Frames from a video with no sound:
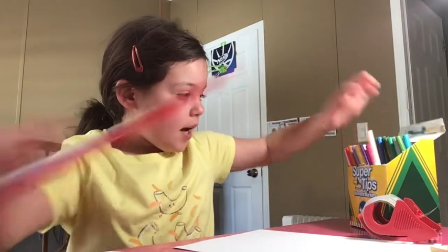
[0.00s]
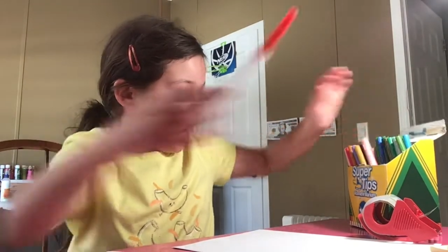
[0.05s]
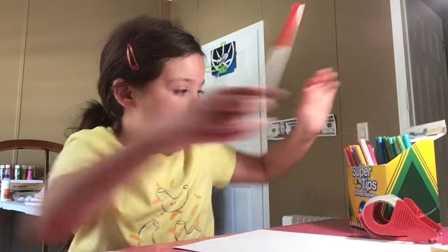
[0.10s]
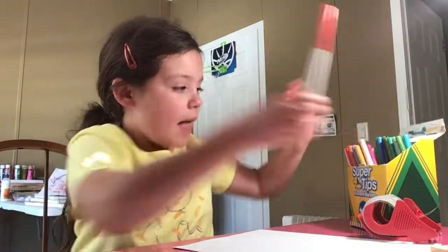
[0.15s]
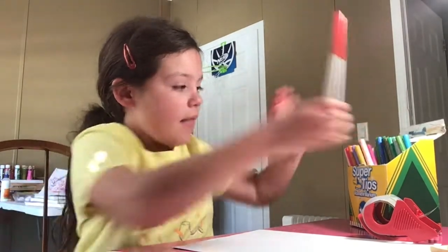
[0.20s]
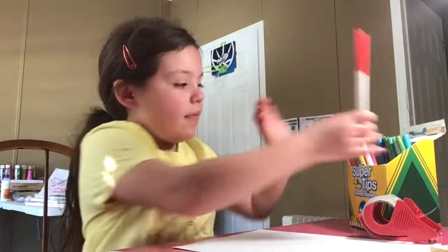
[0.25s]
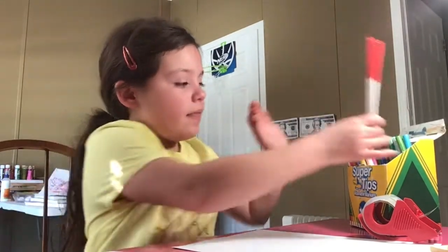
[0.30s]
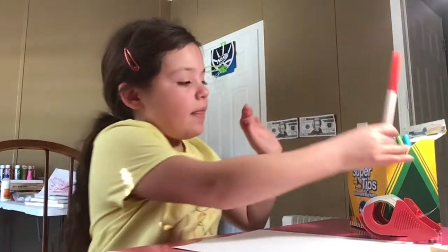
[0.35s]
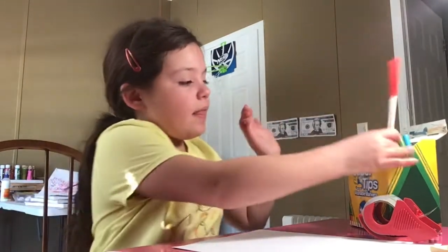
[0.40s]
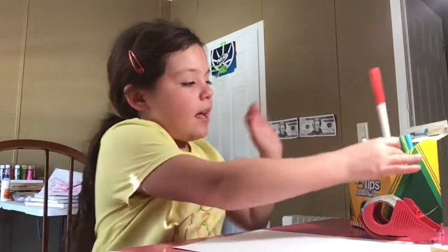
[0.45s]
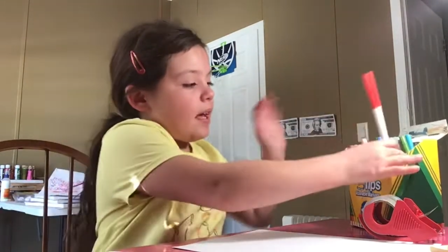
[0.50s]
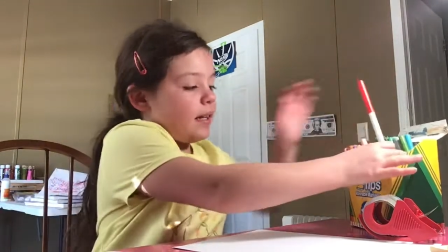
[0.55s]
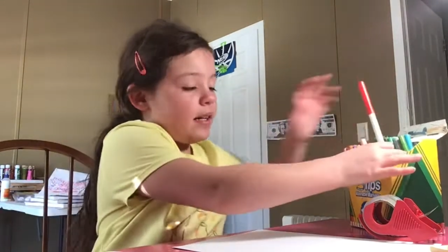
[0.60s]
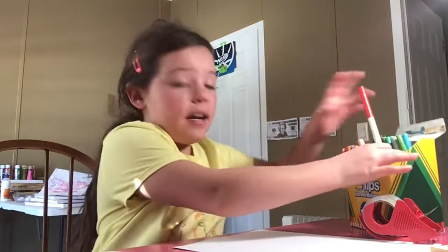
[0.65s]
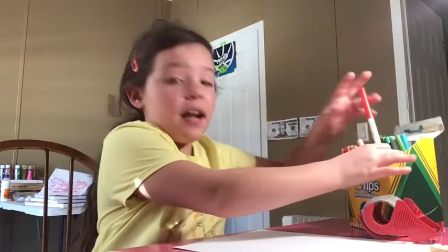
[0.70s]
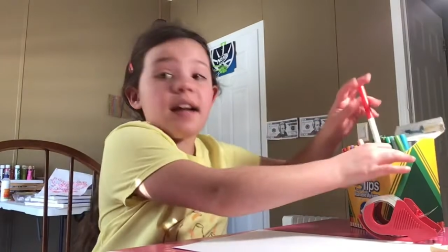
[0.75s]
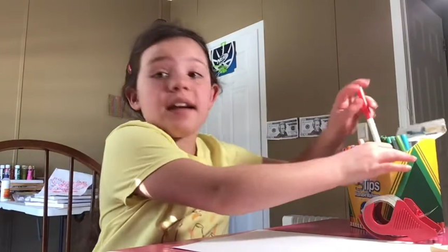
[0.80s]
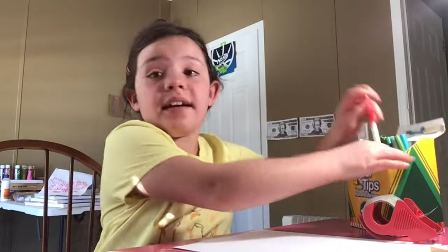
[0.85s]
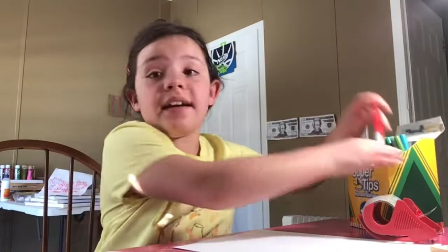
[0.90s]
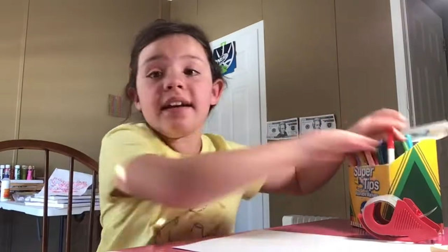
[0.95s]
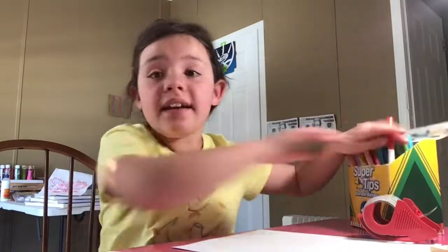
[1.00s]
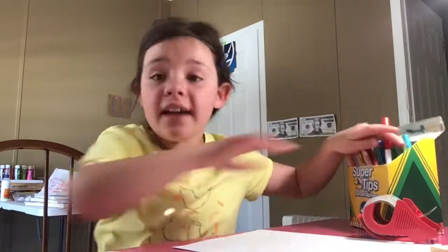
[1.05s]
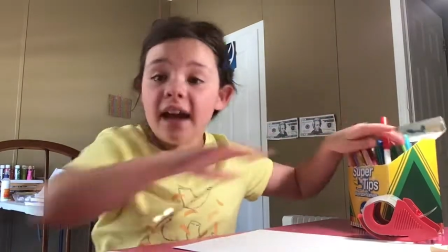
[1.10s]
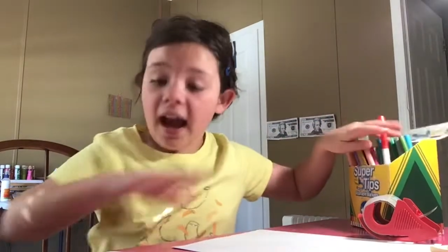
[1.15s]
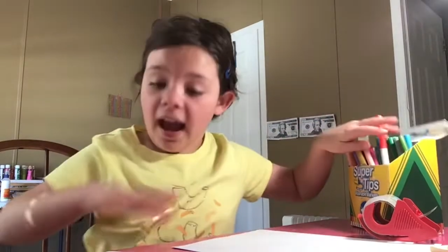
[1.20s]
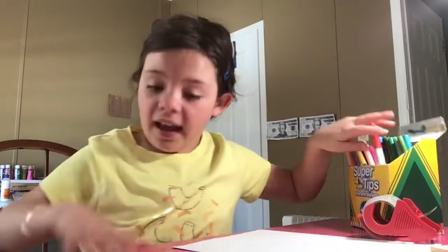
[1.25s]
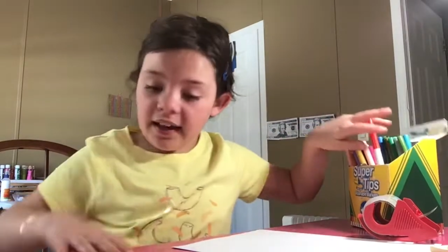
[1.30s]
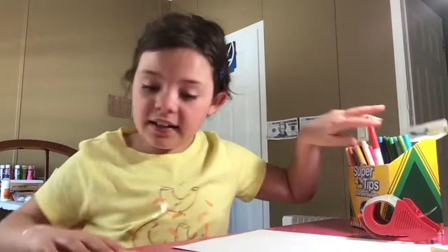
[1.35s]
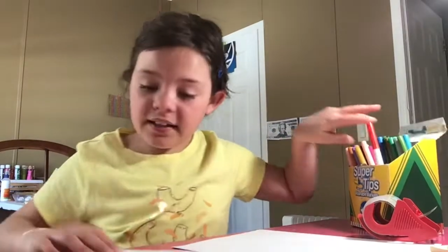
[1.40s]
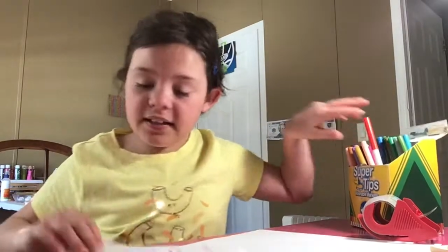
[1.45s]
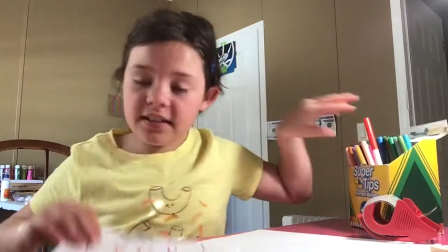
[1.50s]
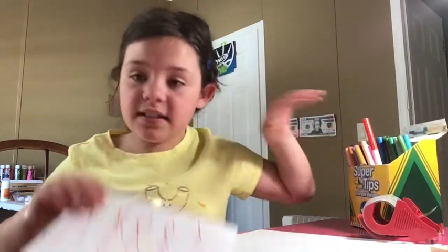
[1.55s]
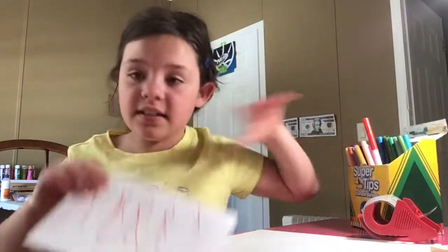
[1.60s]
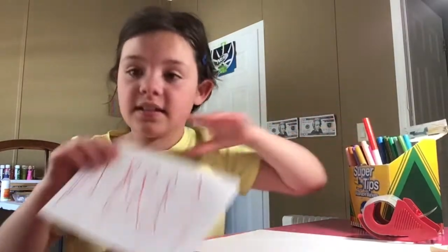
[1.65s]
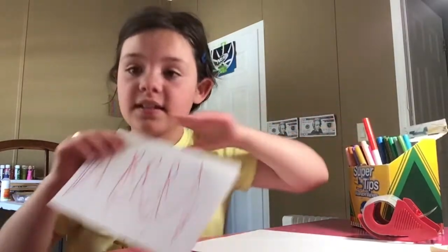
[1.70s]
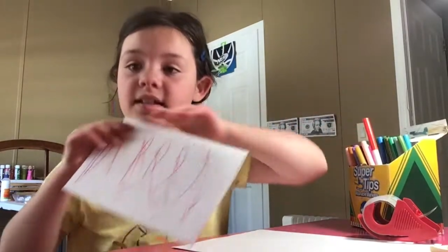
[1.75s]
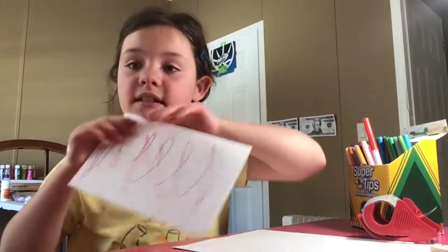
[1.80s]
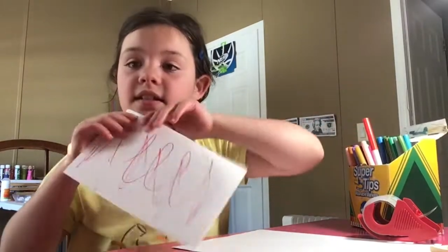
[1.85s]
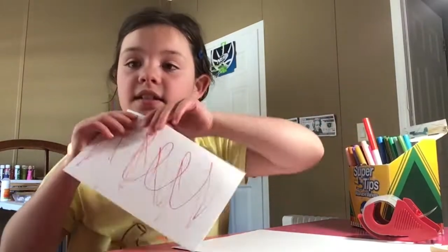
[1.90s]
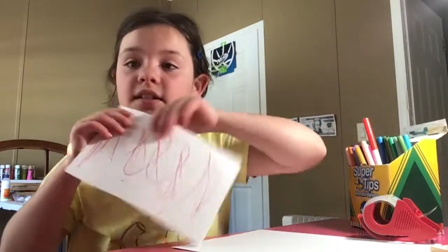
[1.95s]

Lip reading: And then next,